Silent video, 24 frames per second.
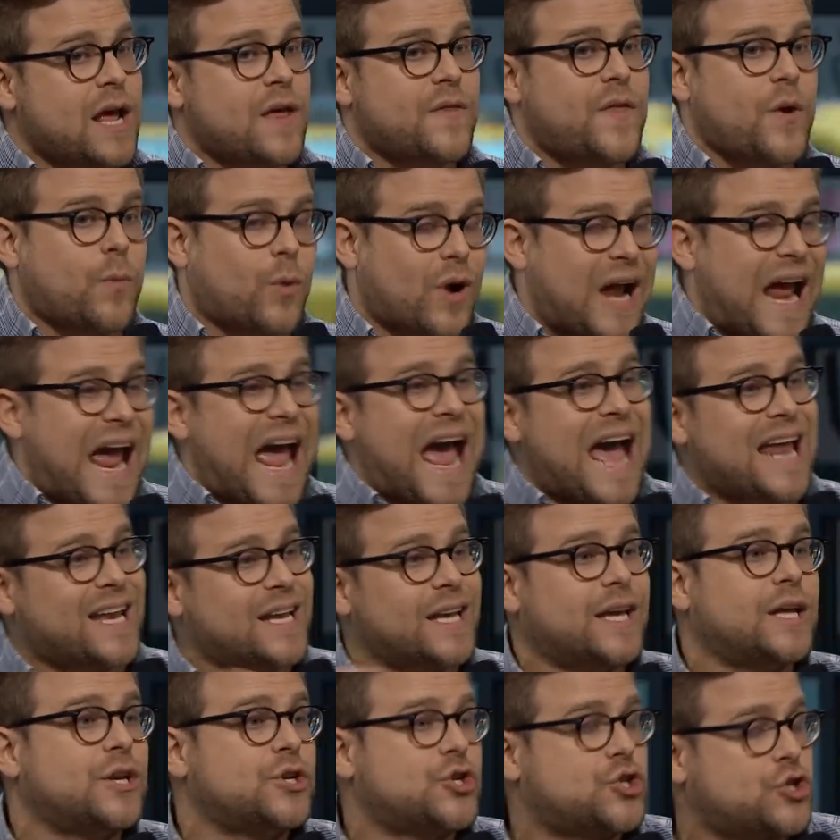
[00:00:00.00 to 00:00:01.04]
they were
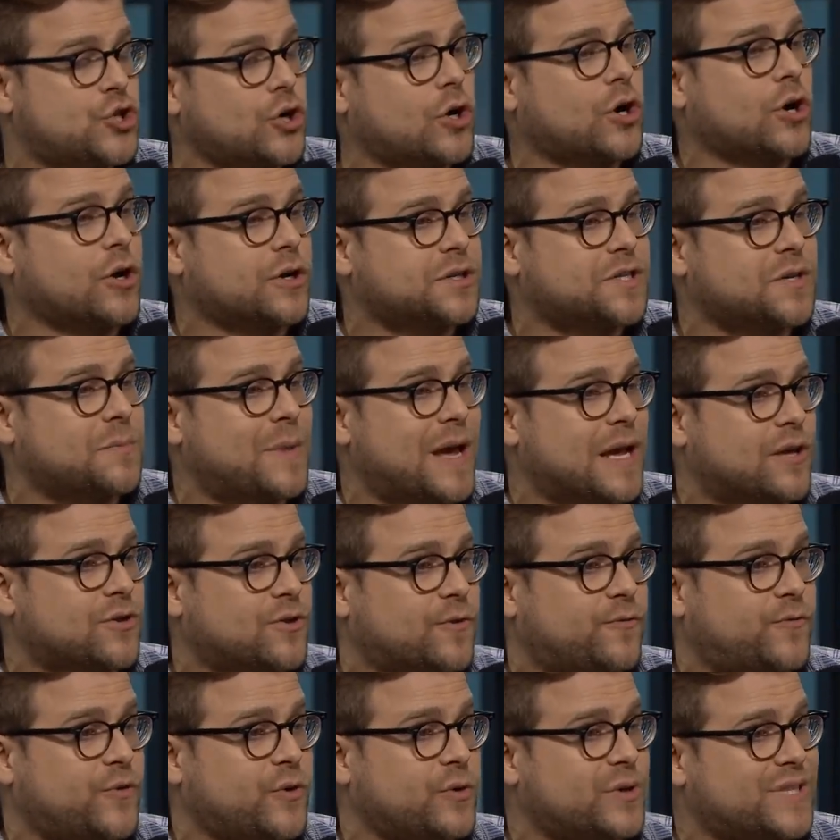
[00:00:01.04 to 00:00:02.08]
adding in sugar to make
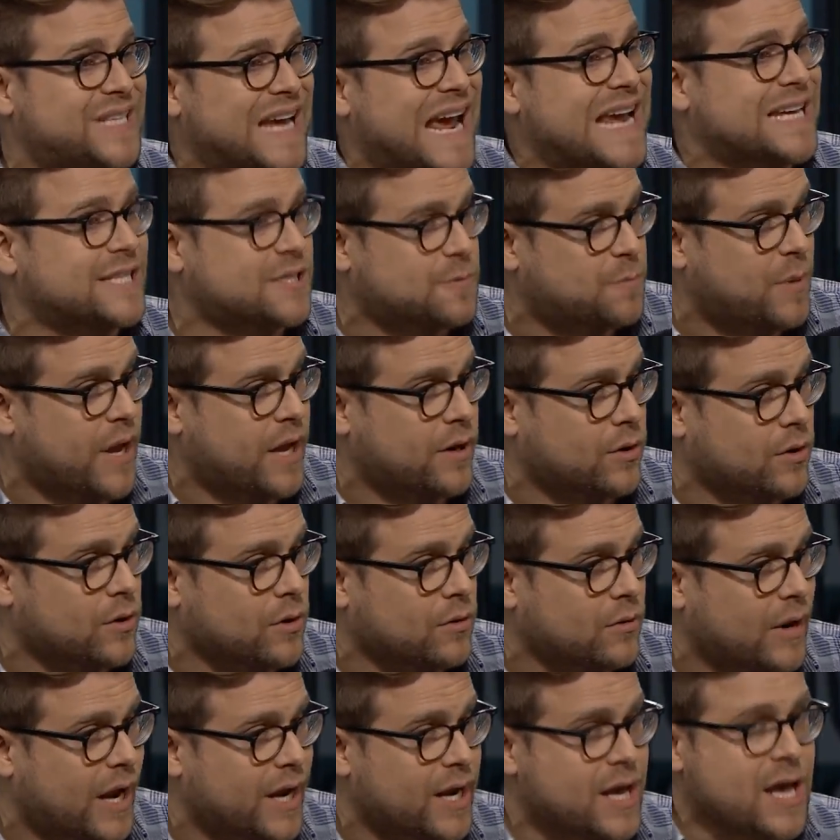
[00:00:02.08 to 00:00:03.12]
the food taste better,
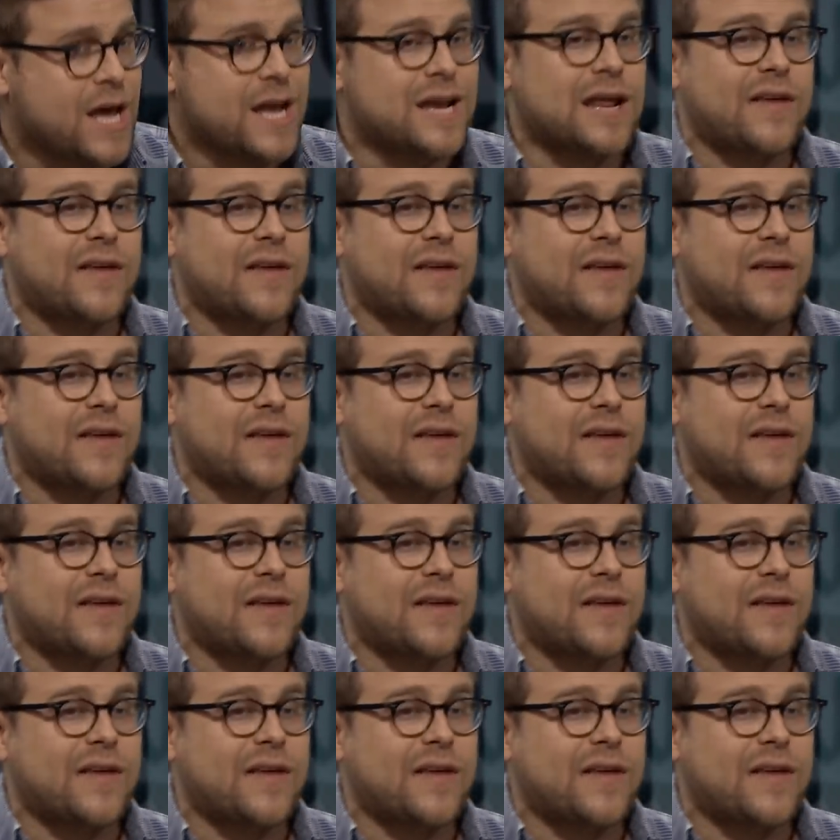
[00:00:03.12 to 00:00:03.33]
right?